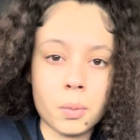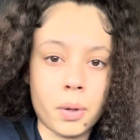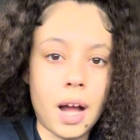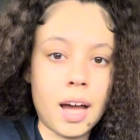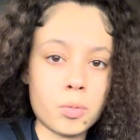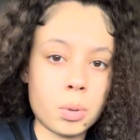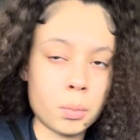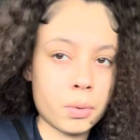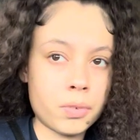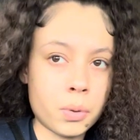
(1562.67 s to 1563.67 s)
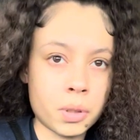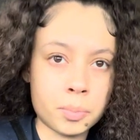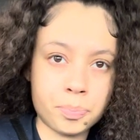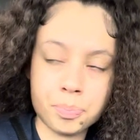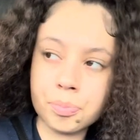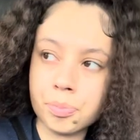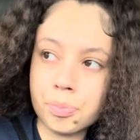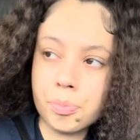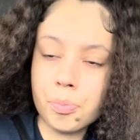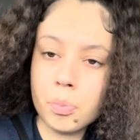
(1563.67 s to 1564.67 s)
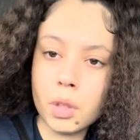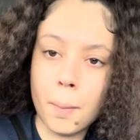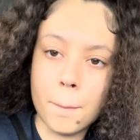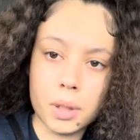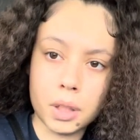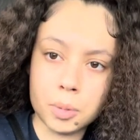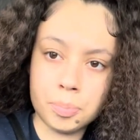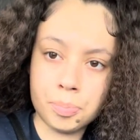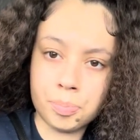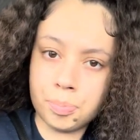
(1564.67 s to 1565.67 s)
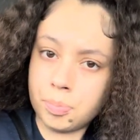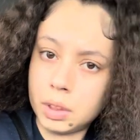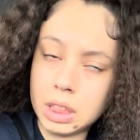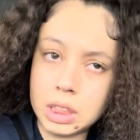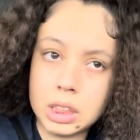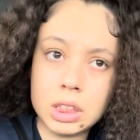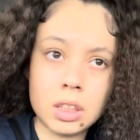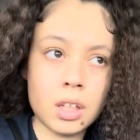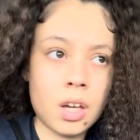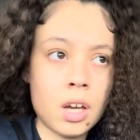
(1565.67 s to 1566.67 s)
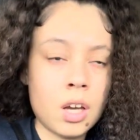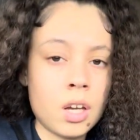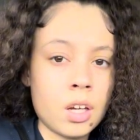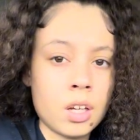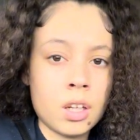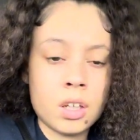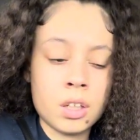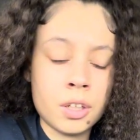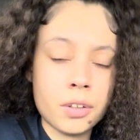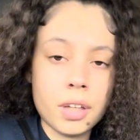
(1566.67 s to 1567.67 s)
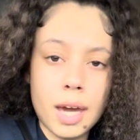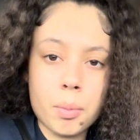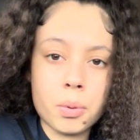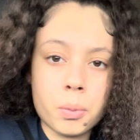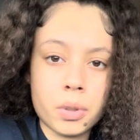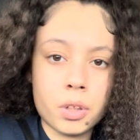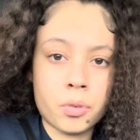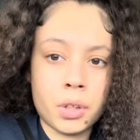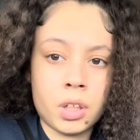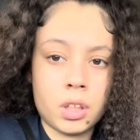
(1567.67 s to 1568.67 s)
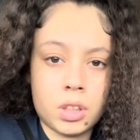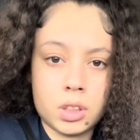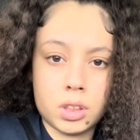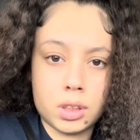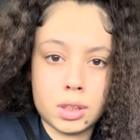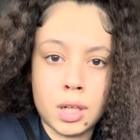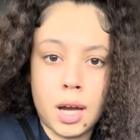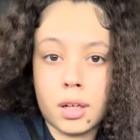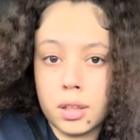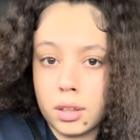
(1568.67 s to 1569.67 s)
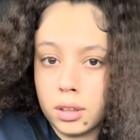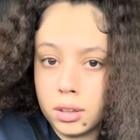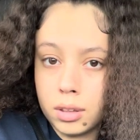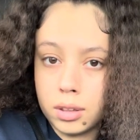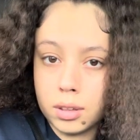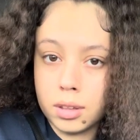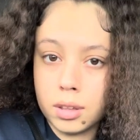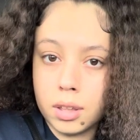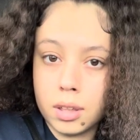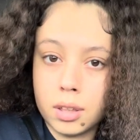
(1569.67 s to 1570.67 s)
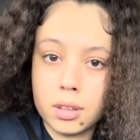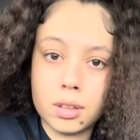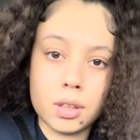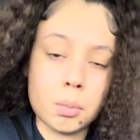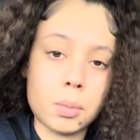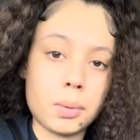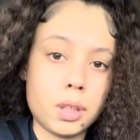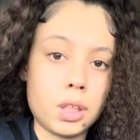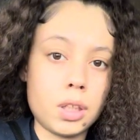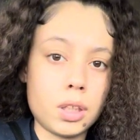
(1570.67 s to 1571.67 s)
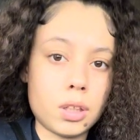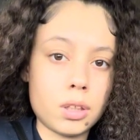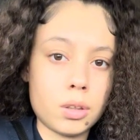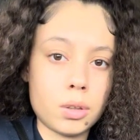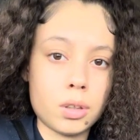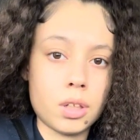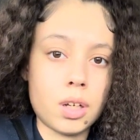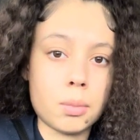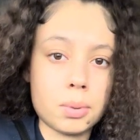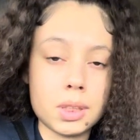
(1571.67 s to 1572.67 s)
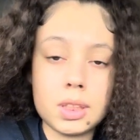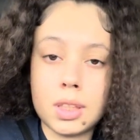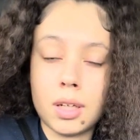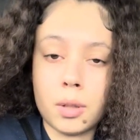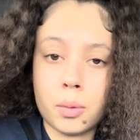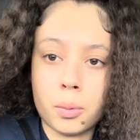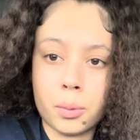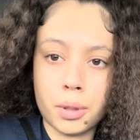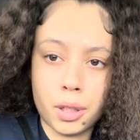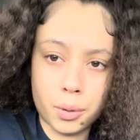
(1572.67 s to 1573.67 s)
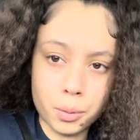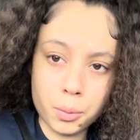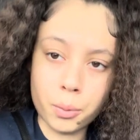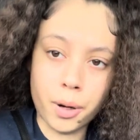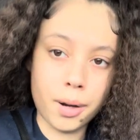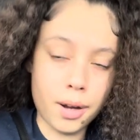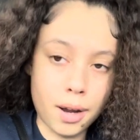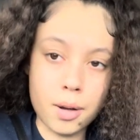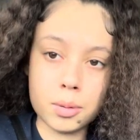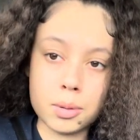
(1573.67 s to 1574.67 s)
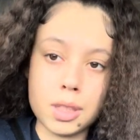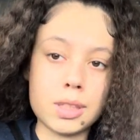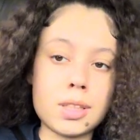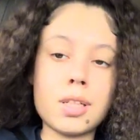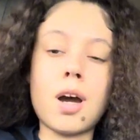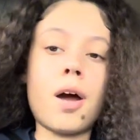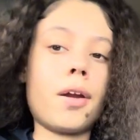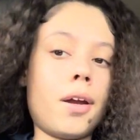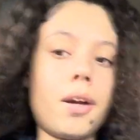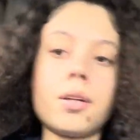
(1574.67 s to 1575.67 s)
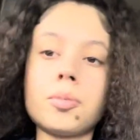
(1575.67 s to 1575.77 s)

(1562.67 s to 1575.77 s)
where I've been before. But this near the Capital One Arena is just not it. I'm gonna be 100% real right now. It's not it